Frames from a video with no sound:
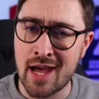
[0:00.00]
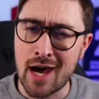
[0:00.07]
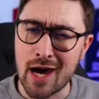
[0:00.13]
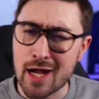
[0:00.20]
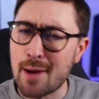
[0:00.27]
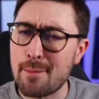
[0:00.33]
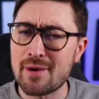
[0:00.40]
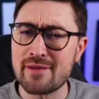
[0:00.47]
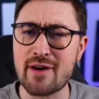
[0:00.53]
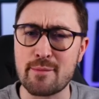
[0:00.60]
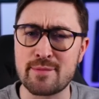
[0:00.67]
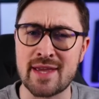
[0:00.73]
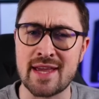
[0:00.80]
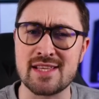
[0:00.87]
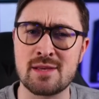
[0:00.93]
a couple of
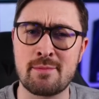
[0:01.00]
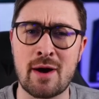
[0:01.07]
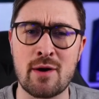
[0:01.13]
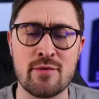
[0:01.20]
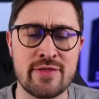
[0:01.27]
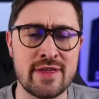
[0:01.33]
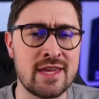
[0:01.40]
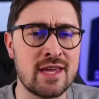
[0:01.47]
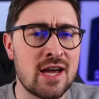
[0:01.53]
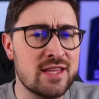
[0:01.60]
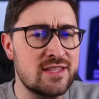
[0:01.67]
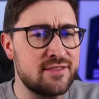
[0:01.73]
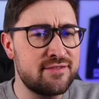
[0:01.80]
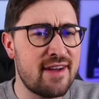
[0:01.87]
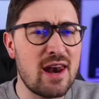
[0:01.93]
updates about the
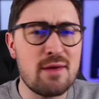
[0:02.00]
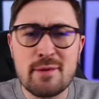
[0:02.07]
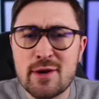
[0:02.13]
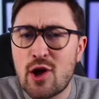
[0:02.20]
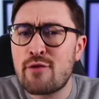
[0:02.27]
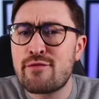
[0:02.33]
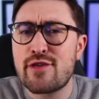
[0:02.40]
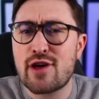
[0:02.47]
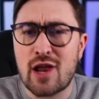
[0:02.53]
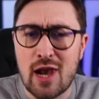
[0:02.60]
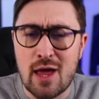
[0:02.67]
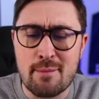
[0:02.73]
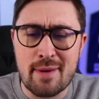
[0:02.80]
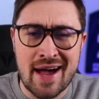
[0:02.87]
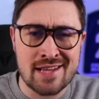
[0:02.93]
development of the
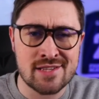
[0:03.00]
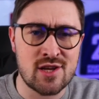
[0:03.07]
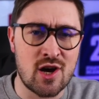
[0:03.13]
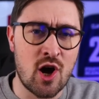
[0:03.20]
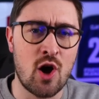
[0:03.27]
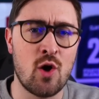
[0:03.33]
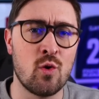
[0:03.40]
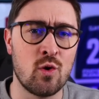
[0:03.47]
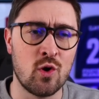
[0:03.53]
club as a whole,